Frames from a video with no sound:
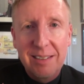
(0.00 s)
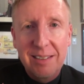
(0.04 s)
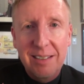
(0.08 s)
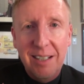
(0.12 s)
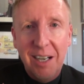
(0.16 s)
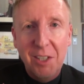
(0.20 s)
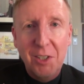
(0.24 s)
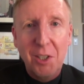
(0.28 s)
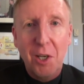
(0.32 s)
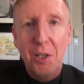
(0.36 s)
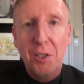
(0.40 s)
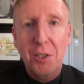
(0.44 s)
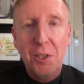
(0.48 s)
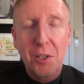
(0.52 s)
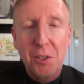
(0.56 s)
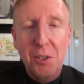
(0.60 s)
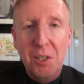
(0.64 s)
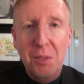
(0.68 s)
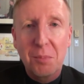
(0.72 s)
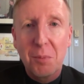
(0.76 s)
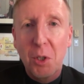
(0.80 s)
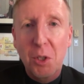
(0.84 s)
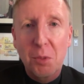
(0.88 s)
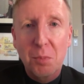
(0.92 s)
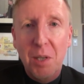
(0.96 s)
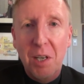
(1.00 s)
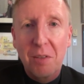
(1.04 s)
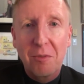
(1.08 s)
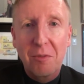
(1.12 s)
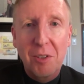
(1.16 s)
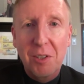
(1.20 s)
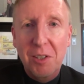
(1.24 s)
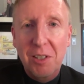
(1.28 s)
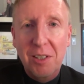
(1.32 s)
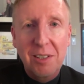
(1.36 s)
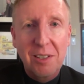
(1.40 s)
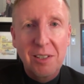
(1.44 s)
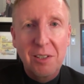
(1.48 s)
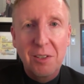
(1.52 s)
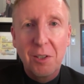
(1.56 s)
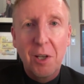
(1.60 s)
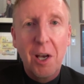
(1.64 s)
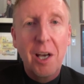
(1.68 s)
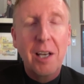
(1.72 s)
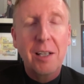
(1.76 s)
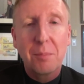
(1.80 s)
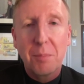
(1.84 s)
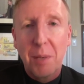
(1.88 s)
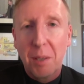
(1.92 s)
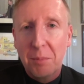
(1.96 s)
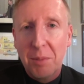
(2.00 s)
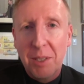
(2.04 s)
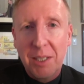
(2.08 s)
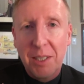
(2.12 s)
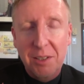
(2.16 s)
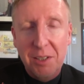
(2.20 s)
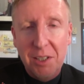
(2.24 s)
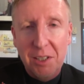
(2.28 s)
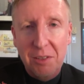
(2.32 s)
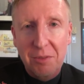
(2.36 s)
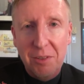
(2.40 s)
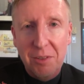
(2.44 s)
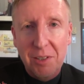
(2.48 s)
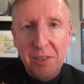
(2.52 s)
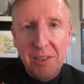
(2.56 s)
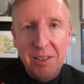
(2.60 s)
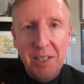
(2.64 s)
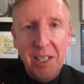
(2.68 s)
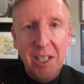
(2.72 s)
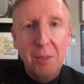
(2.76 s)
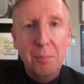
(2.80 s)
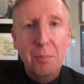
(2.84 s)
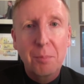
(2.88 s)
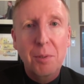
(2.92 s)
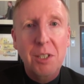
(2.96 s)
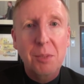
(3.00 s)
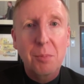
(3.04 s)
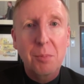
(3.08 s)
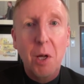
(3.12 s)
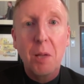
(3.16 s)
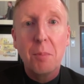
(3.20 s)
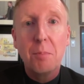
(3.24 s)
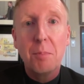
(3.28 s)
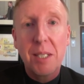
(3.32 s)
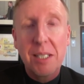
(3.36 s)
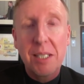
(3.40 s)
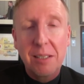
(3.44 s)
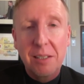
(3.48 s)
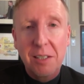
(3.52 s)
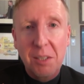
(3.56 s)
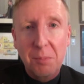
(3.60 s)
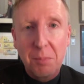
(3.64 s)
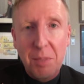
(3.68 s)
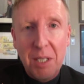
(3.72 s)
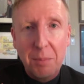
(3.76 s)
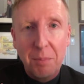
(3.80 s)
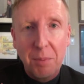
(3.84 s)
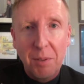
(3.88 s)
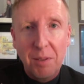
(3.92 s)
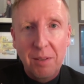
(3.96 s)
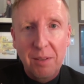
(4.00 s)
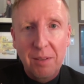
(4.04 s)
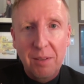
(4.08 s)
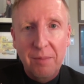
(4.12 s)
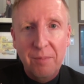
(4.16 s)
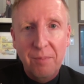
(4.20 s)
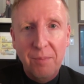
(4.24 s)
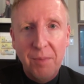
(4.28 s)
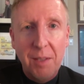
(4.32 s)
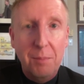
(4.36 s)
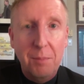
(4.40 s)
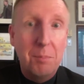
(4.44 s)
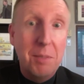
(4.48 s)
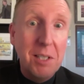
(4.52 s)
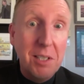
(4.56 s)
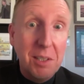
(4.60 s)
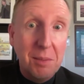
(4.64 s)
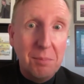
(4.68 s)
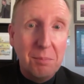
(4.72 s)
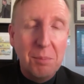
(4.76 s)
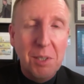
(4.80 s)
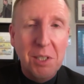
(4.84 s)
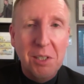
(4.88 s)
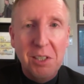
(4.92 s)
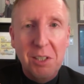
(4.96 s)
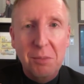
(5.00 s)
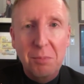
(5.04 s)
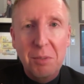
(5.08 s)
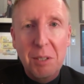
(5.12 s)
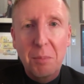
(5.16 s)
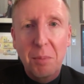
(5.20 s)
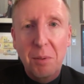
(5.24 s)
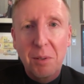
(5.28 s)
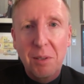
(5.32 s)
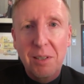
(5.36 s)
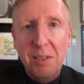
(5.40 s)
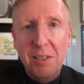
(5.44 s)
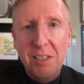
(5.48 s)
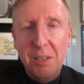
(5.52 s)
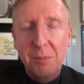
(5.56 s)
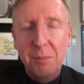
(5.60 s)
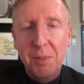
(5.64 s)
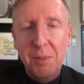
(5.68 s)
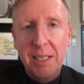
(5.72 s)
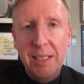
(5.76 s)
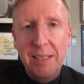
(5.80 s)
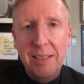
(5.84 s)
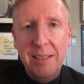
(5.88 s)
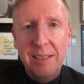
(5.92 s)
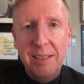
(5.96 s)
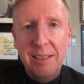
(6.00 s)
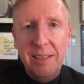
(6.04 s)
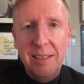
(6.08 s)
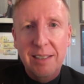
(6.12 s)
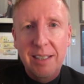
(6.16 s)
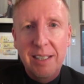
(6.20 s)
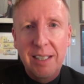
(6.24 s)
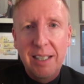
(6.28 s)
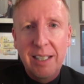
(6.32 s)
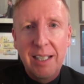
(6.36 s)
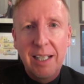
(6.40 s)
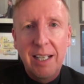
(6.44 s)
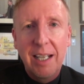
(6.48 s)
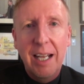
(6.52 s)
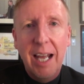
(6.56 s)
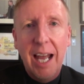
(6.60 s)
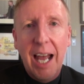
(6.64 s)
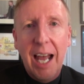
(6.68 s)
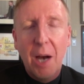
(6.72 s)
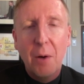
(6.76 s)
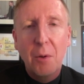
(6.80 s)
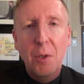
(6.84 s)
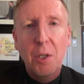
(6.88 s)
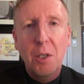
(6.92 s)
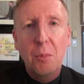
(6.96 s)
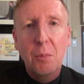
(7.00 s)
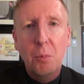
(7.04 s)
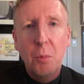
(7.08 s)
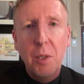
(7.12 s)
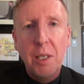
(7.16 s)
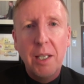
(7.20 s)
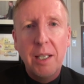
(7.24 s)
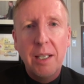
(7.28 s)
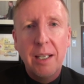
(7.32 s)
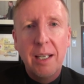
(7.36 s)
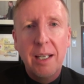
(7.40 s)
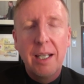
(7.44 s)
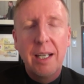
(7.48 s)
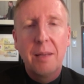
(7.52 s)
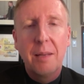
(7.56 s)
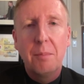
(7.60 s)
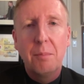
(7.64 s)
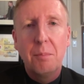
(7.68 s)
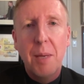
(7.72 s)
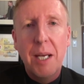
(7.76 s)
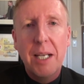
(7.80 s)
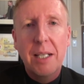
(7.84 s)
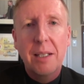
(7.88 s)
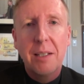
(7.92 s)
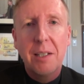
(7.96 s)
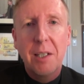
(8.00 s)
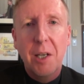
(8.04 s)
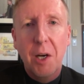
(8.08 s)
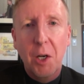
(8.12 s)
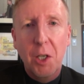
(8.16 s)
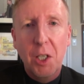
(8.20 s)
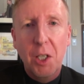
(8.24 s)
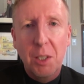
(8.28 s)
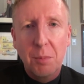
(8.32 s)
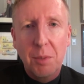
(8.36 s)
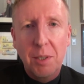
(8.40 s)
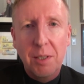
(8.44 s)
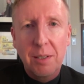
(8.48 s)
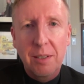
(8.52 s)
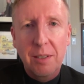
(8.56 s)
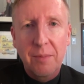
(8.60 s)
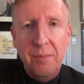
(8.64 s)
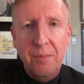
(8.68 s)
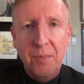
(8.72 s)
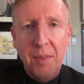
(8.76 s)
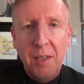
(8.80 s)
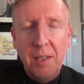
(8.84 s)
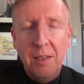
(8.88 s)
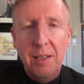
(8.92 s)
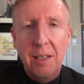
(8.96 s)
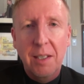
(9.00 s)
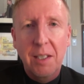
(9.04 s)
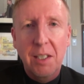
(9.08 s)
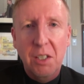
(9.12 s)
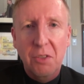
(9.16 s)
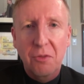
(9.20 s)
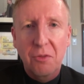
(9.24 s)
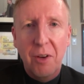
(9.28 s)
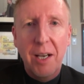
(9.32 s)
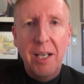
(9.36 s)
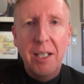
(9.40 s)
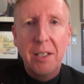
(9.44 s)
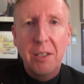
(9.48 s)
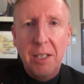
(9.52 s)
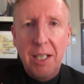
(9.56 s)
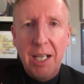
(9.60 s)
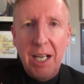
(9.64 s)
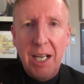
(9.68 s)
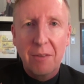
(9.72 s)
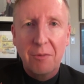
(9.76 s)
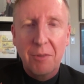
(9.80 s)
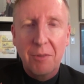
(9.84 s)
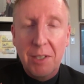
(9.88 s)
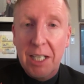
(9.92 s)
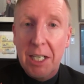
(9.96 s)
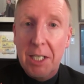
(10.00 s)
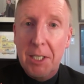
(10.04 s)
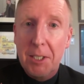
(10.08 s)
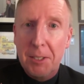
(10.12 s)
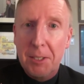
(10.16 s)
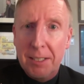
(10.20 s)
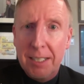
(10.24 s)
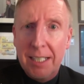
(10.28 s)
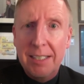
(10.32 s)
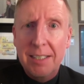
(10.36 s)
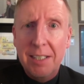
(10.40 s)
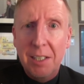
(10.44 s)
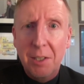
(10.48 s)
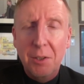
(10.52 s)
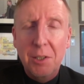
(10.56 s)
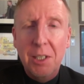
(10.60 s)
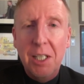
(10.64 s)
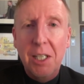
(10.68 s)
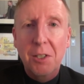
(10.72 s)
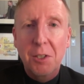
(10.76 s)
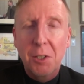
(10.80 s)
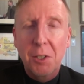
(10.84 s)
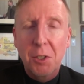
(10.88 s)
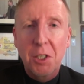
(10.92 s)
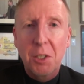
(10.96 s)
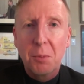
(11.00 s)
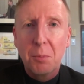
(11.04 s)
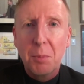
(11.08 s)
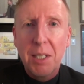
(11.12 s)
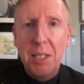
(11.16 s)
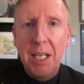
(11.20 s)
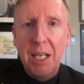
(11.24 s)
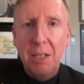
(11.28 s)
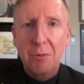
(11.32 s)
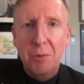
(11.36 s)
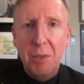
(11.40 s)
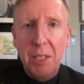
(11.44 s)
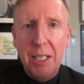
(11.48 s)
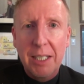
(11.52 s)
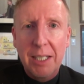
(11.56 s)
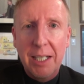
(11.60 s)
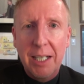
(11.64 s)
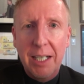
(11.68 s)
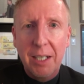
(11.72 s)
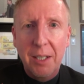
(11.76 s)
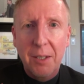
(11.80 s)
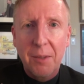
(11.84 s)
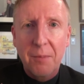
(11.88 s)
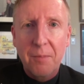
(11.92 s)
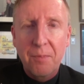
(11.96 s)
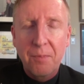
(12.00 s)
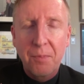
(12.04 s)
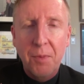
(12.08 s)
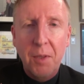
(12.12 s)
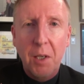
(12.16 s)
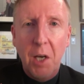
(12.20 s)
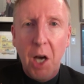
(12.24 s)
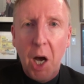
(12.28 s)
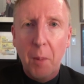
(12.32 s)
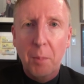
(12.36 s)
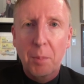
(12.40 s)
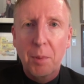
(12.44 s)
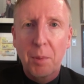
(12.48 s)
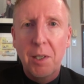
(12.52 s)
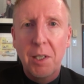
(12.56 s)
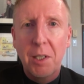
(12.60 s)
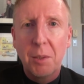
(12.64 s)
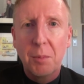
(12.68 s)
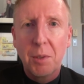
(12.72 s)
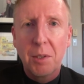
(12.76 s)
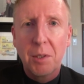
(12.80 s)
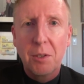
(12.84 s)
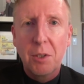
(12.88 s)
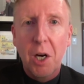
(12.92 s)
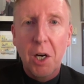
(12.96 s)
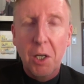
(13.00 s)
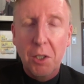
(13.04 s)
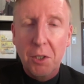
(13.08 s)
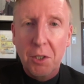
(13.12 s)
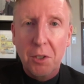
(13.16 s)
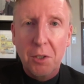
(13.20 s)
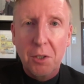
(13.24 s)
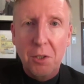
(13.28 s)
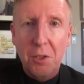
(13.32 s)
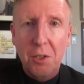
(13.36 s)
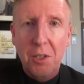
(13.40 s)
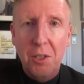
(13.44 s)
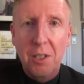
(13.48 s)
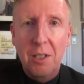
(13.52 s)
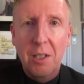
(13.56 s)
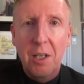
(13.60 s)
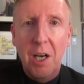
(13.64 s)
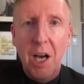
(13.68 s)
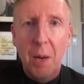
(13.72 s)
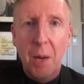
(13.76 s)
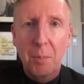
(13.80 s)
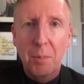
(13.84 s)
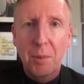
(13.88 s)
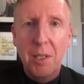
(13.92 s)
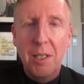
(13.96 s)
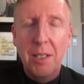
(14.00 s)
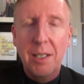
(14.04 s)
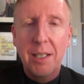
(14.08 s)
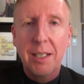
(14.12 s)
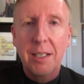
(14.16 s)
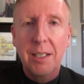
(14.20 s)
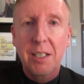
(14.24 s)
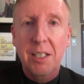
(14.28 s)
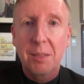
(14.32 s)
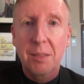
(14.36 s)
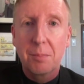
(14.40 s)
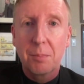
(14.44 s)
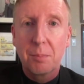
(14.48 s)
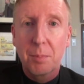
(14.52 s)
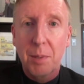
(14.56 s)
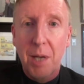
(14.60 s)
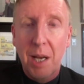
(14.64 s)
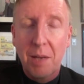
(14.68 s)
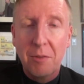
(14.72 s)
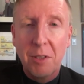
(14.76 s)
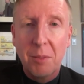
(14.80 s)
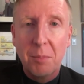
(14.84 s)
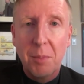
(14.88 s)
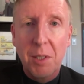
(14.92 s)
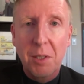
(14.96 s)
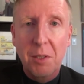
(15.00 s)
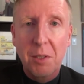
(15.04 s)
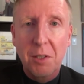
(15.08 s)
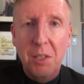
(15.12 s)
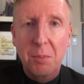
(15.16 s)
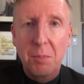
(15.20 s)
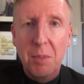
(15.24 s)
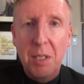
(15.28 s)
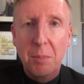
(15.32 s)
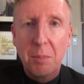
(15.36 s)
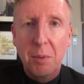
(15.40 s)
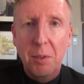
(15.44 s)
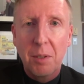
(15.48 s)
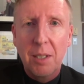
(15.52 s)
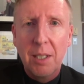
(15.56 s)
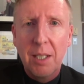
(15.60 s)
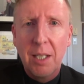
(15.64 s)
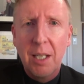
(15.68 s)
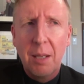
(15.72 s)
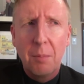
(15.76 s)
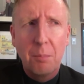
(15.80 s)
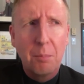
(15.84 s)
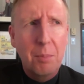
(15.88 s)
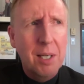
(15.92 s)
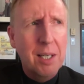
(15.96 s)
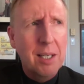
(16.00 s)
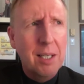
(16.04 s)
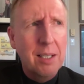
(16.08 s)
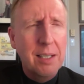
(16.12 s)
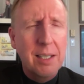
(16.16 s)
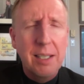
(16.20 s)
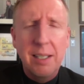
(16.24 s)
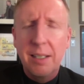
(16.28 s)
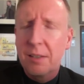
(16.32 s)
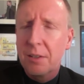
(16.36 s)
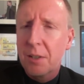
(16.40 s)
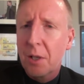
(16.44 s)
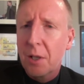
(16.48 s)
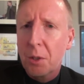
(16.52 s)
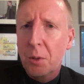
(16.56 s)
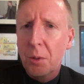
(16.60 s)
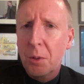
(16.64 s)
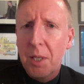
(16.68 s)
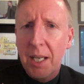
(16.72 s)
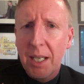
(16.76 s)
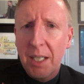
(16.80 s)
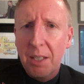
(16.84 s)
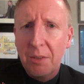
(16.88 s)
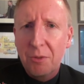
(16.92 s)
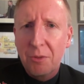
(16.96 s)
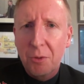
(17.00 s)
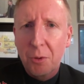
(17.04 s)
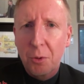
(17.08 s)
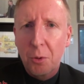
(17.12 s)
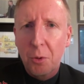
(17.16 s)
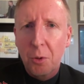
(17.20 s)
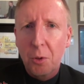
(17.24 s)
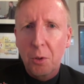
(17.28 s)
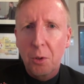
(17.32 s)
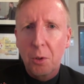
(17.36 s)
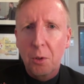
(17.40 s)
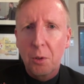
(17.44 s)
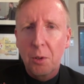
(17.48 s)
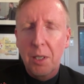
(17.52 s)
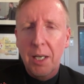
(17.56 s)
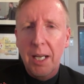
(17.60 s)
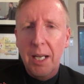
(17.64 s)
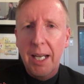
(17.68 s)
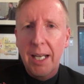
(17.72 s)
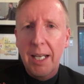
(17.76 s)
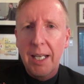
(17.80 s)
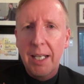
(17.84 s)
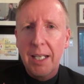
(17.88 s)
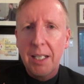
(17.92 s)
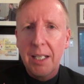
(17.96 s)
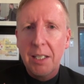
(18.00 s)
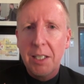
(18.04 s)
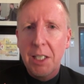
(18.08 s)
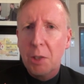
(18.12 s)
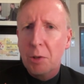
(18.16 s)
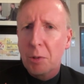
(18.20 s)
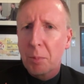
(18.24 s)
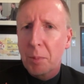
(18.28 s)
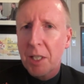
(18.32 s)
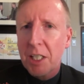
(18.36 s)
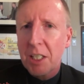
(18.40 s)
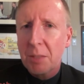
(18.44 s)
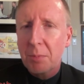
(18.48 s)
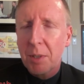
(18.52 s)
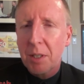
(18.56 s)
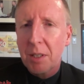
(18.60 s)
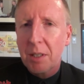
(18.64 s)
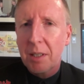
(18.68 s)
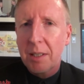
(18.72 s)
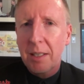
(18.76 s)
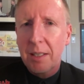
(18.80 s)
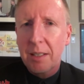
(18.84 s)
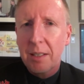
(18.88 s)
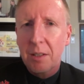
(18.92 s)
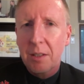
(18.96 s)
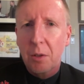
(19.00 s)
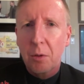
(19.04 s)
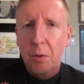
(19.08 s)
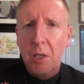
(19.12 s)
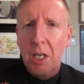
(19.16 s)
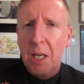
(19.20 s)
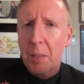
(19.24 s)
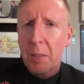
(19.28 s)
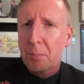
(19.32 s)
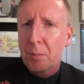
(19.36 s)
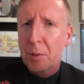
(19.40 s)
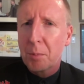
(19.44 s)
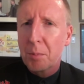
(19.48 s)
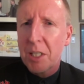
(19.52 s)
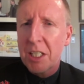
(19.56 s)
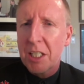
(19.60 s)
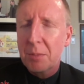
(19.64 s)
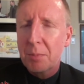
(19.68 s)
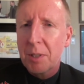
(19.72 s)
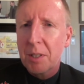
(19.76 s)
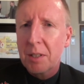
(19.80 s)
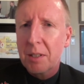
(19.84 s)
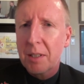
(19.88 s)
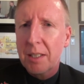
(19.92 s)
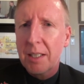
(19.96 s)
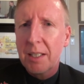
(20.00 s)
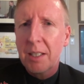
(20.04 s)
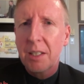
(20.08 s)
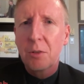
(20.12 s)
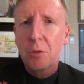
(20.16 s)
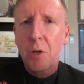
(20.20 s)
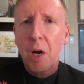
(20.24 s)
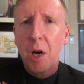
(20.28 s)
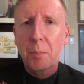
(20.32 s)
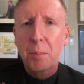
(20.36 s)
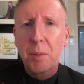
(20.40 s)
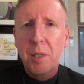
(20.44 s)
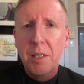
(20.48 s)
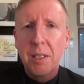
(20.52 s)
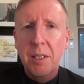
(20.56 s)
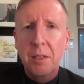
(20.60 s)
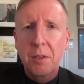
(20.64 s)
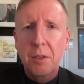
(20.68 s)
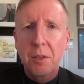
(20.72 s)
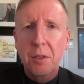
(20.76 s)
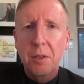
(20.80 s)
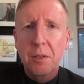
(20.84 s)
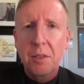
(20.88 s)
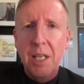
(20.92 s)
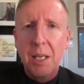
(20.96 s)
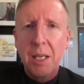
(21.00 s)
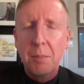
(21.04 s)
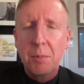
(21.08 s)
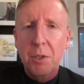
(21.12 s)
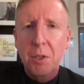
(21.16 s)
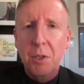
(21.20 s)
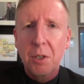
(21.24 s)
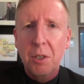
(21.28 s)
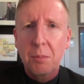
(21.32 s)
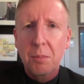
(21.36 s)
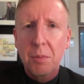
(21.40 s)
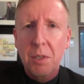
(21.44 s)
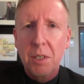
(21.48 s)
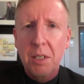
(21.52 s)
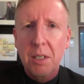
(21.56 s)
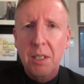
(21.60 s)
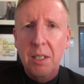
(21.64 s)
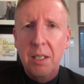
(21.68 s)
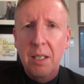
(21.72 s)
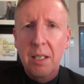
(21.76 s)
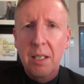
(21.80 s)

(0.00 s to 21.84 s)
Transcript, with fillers: our doctors in most provinces are not public servants they're small business people medium business people in some cases. How can we make the argument that it's fine to have the nationalized healthcare system we have right now operating with doctors operating as private business people, but it's not okay for a knee replacement clinic or a hip replacement clinic to operate under the same terms?